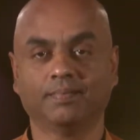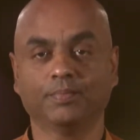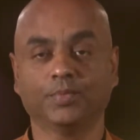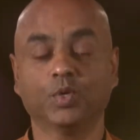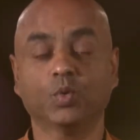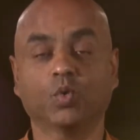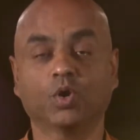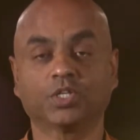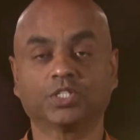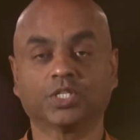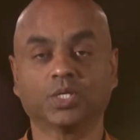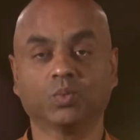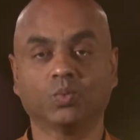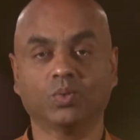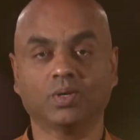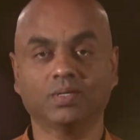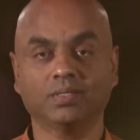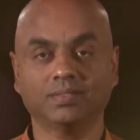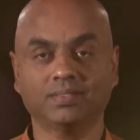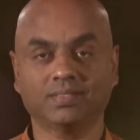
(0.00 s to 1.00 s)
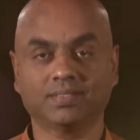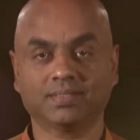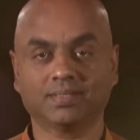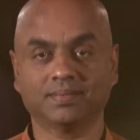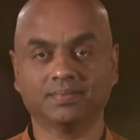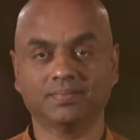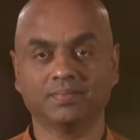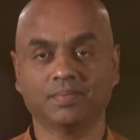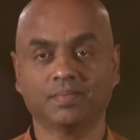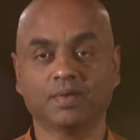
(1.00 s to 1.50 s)
You watch your words,
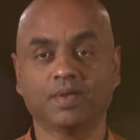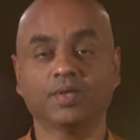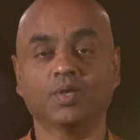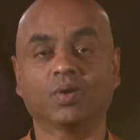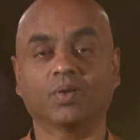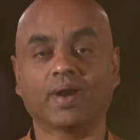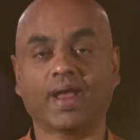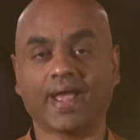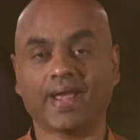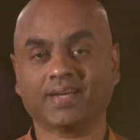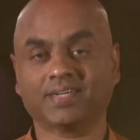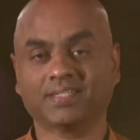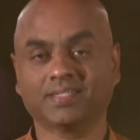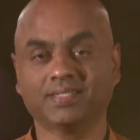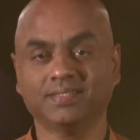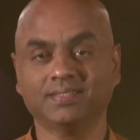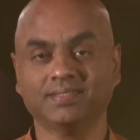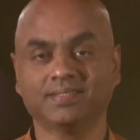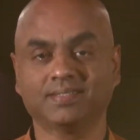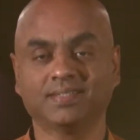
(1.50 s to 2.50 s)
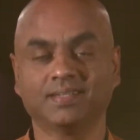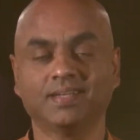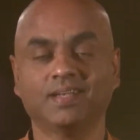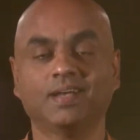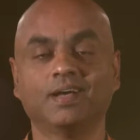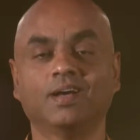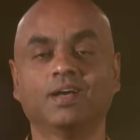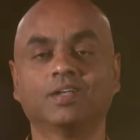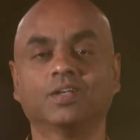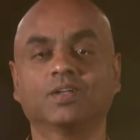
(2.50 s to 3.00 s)
your actions,
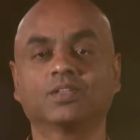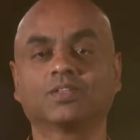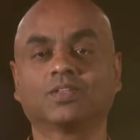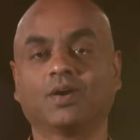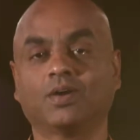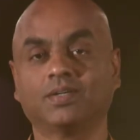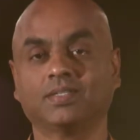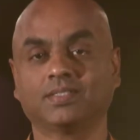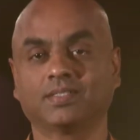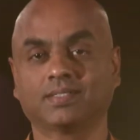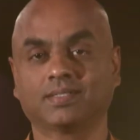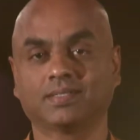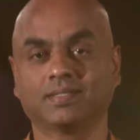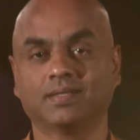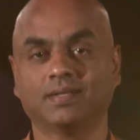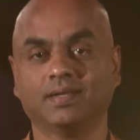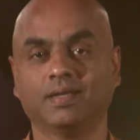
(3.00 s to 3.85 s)
your thoughts,